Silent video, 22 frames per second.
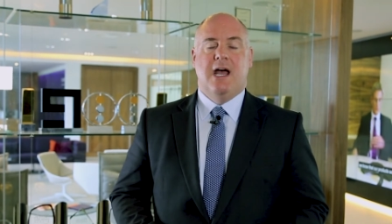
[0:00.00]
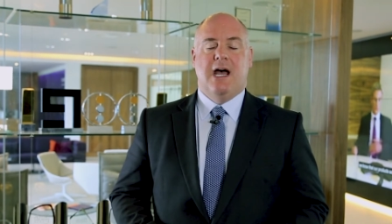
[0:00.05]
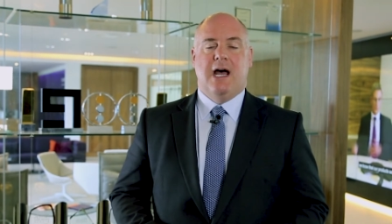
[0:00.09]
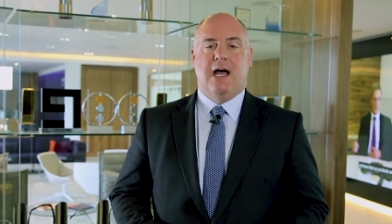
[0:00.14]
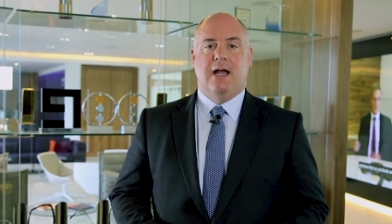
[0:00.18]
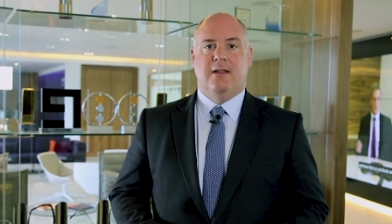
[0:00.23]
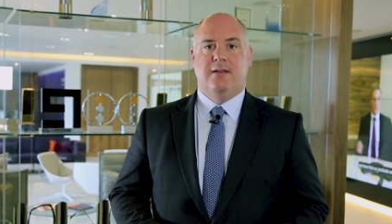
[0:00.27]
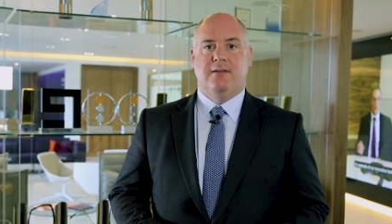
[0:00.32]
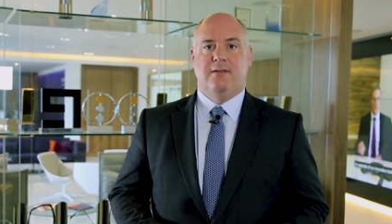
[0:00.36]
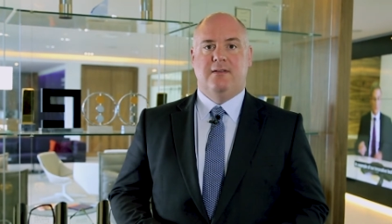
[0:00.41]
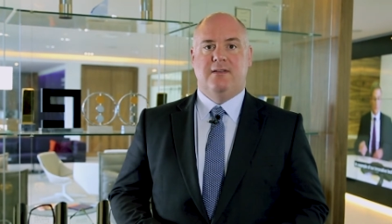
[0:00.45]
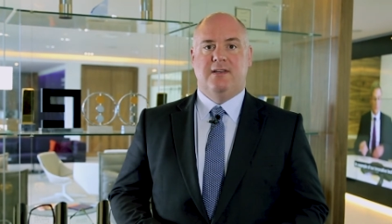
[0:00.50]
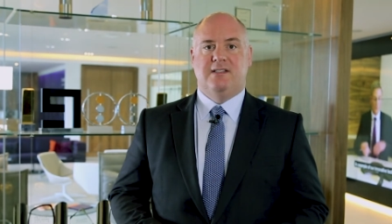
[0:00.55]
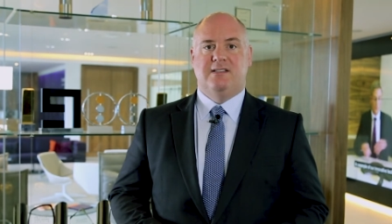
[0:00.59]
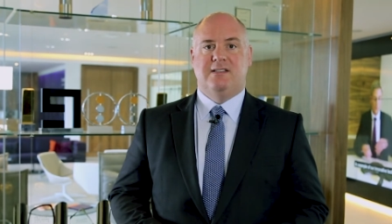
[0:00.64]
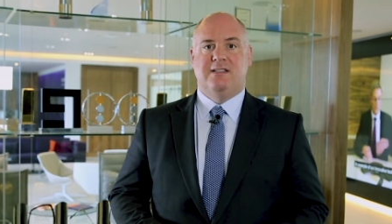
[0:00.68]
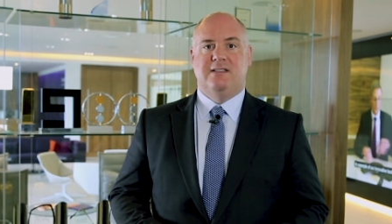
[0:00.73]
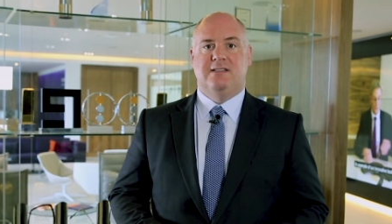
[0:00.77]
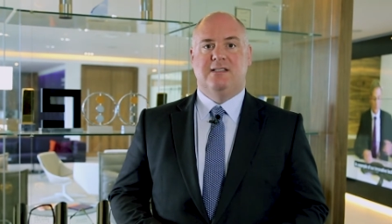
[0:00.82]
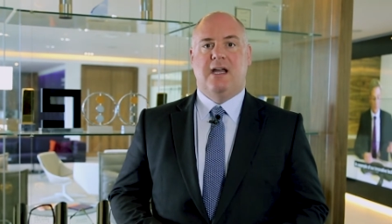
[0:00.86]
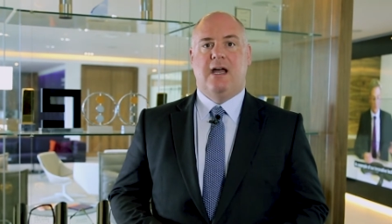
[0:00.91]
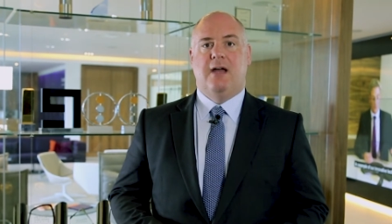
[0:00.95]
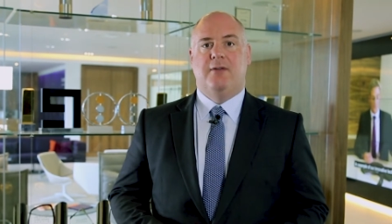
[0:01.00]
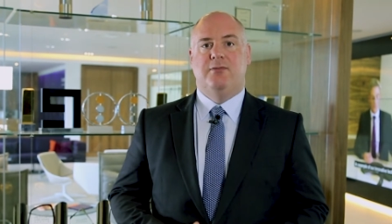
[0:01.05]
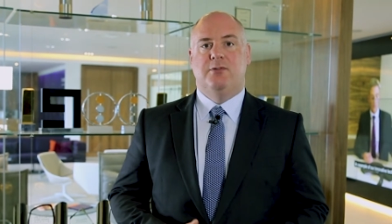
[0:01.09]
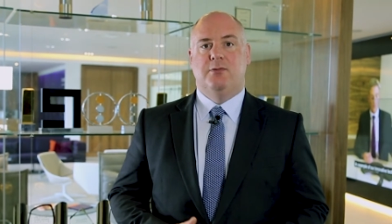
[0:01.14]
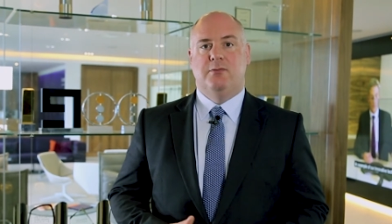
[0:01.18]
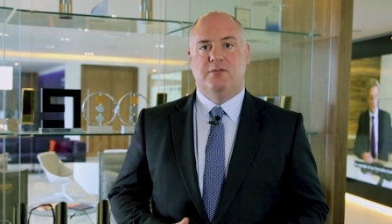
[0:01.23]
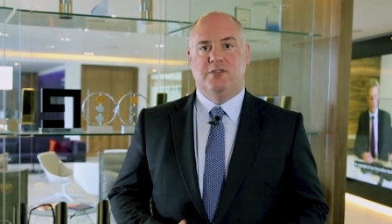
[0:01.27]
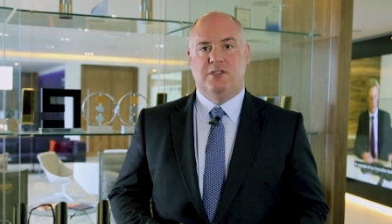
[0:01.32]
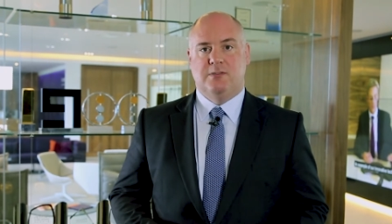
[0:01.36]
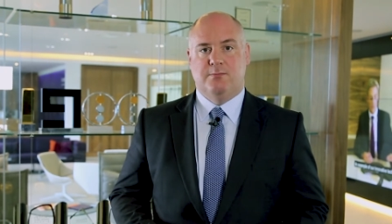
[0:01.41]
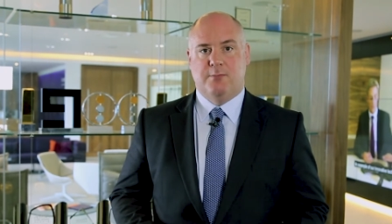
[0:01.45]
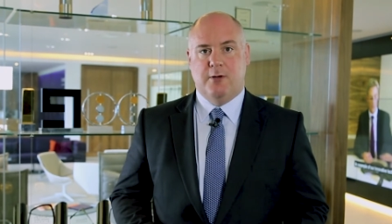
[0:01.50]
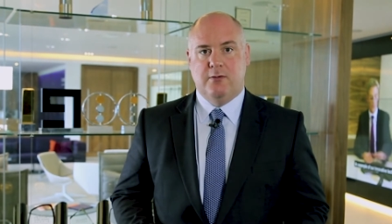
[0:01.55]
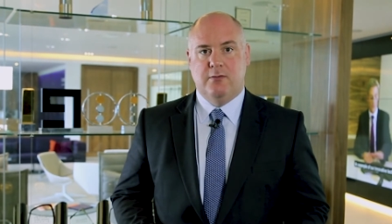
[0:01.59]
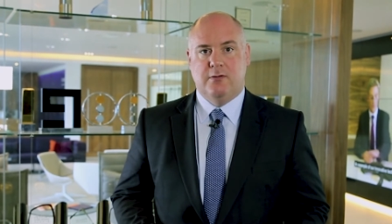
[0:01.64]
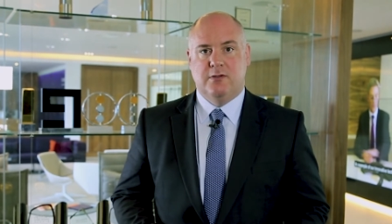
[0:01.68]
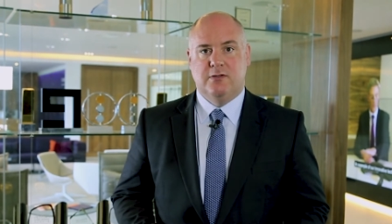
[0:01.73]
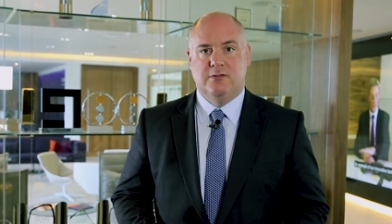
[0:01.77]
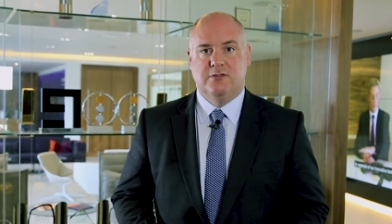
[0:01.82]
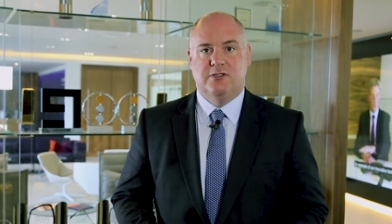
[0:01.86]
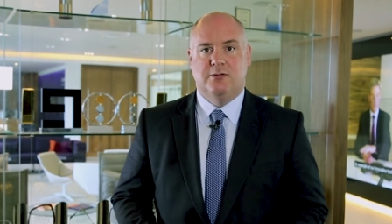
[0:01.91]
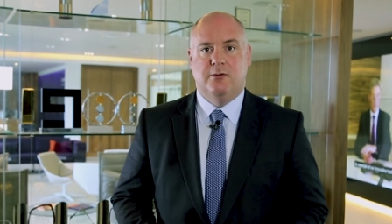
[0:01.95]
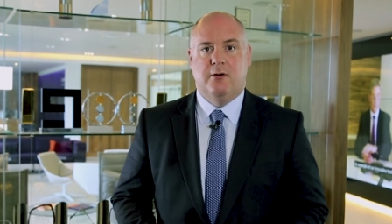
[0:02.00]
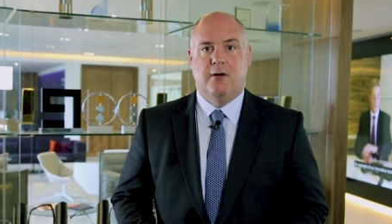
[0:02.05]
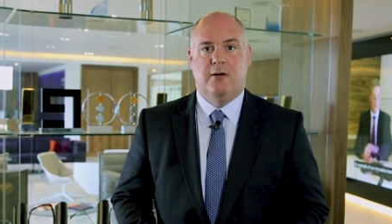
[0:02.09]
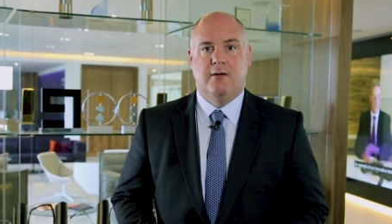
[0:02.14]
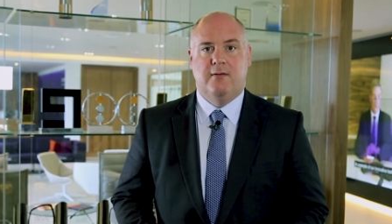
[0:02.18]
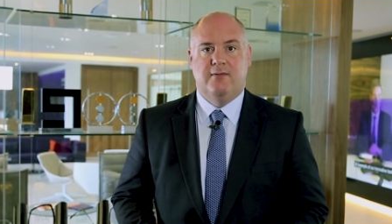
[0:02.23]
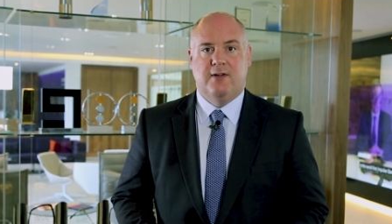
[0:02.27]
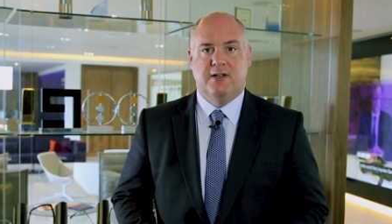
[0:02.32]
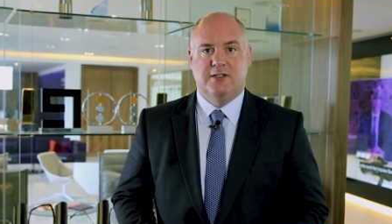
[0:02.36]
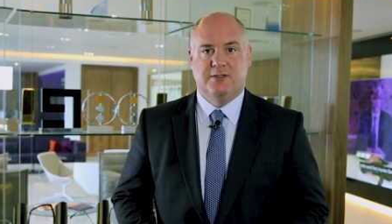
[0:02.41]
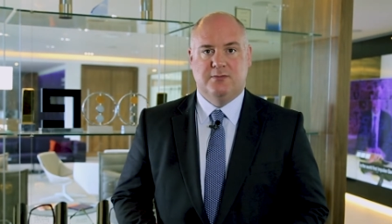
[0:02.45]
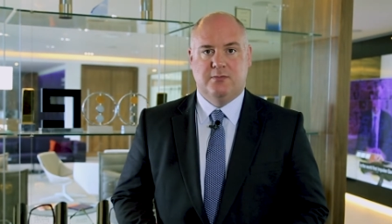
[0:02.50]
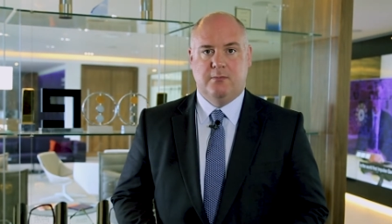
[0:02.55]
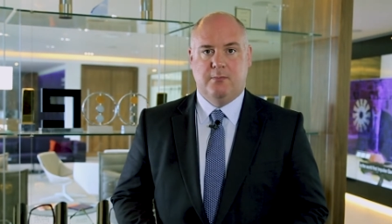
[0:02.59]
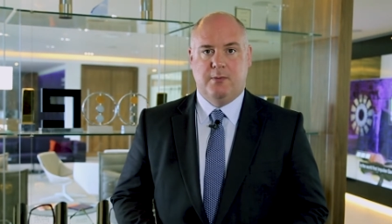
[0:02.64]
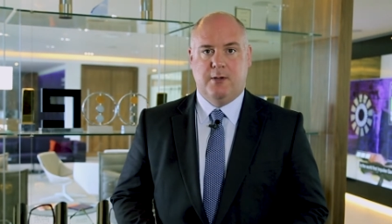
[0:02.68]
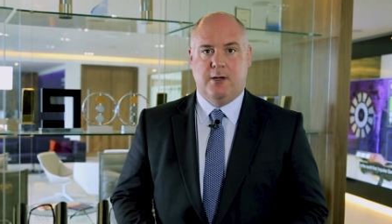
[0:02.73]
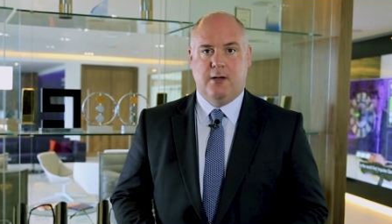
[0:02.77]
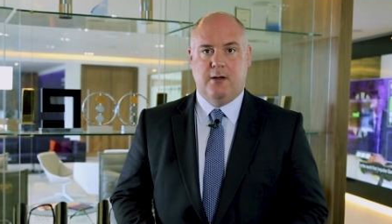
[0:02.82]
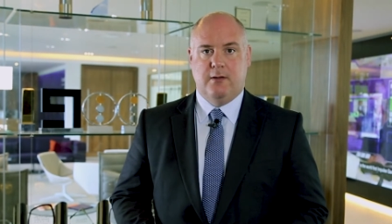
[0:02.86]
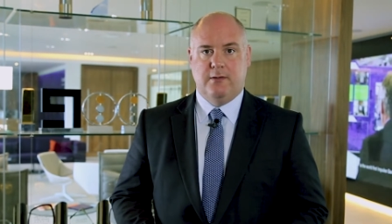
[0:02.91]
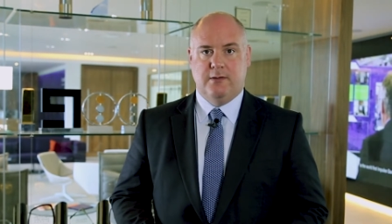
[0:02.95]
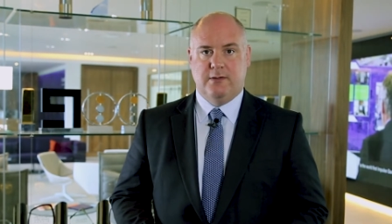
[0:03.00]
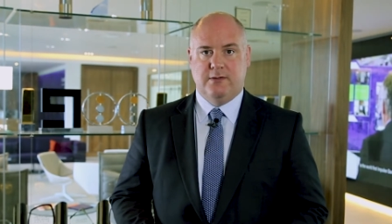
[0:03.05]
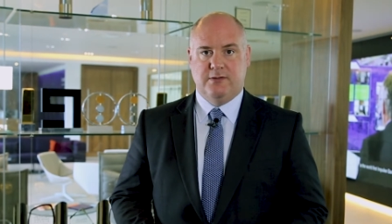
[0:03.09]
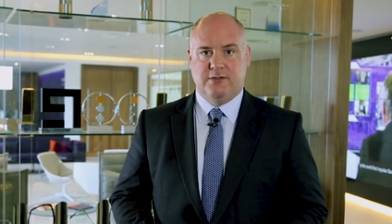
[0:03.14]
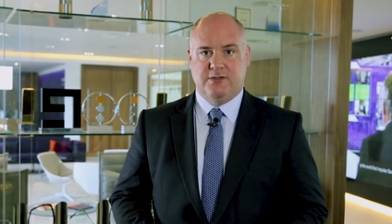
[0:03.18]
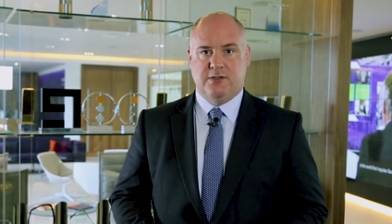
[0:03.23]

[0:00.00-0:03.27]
And this is after we've spoken to our investment partners.